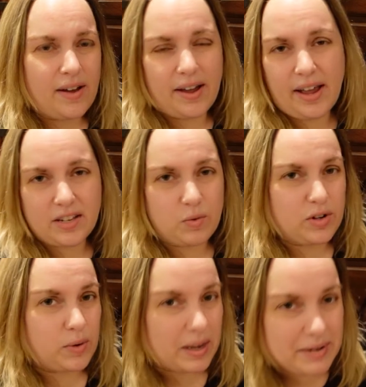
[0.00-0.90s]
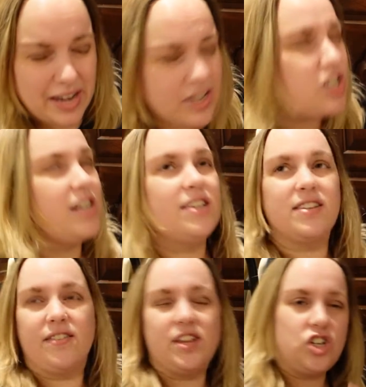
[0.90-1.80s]
I ask what your recommendation is,
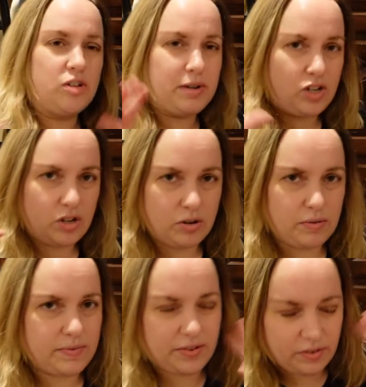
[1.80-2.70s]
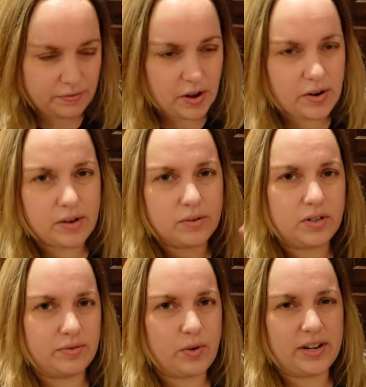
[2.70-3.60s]
and then they show me two different
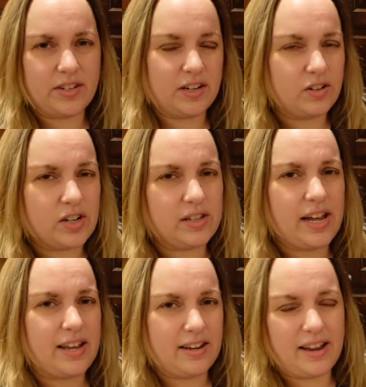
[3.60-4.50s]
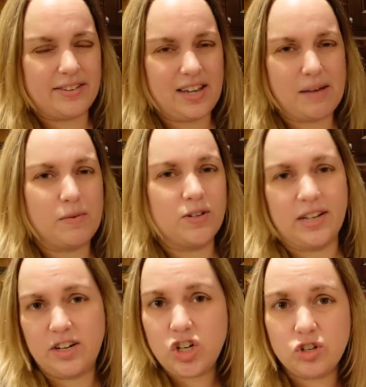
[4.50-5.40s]
photos of what it's gonna look like and examples, and
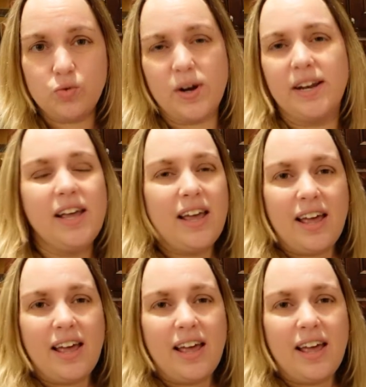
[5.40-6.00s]
I choose one.